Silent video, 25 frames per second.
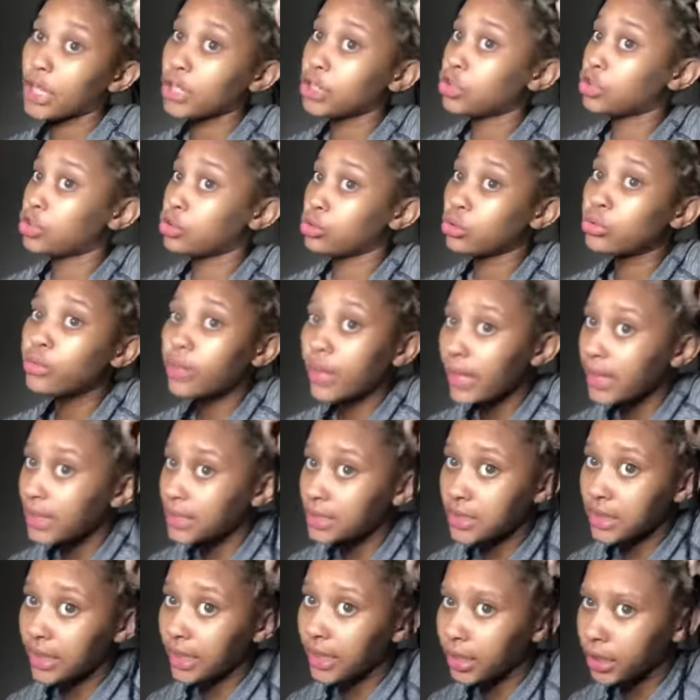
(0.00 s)
2 days
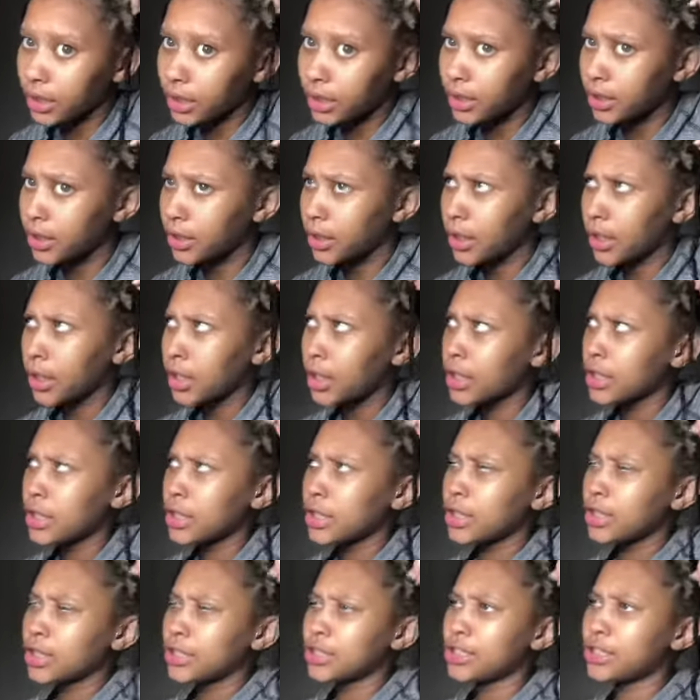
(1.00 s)
later,
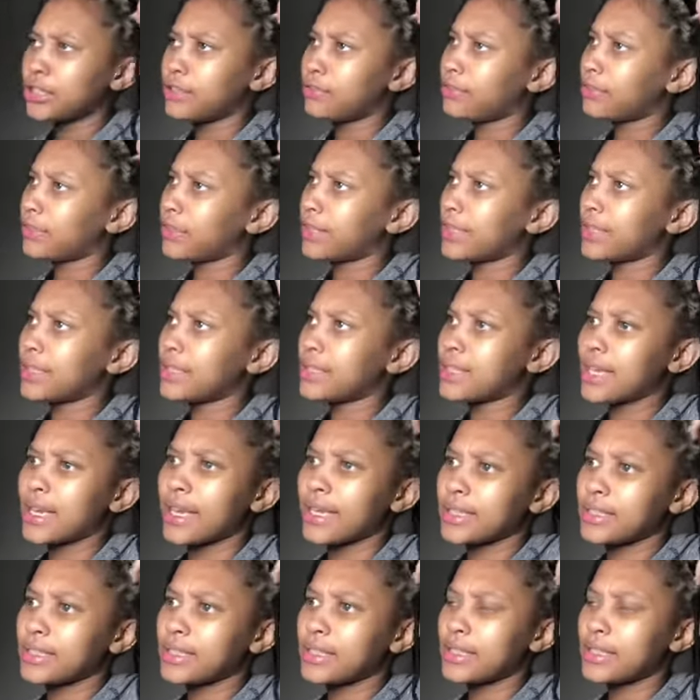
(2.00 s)
she freaking texted